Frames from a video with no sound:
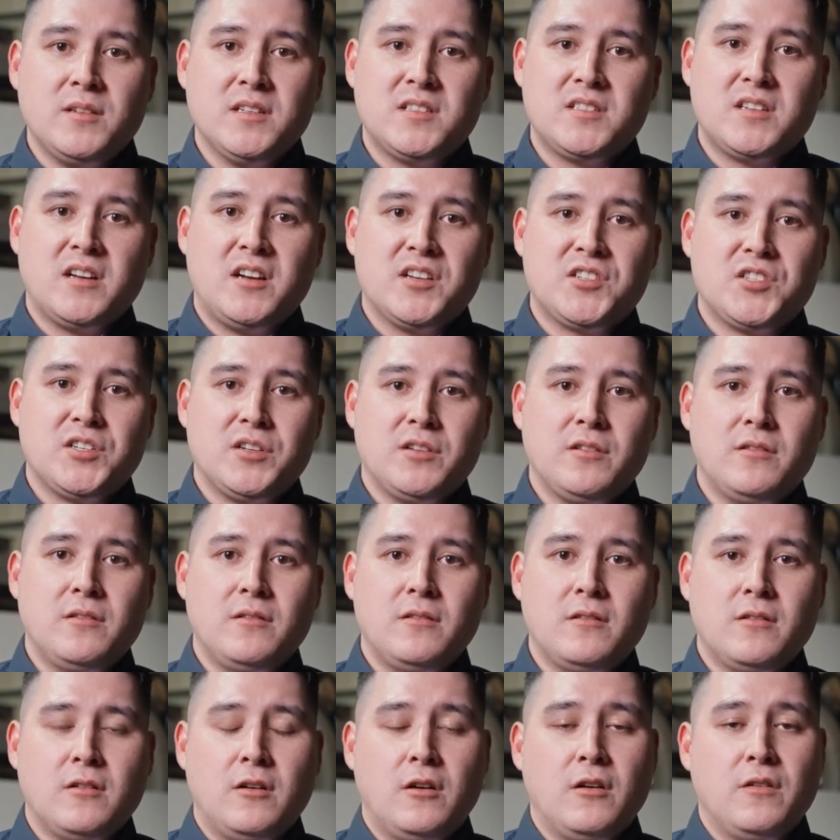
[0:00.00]
discussion
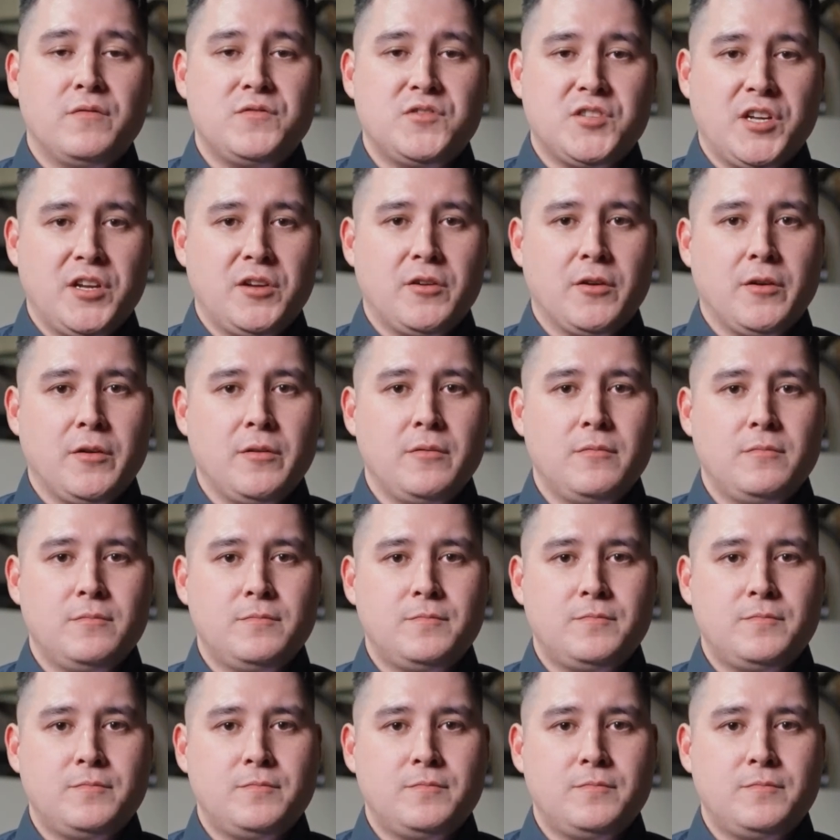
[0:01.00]
of G-code.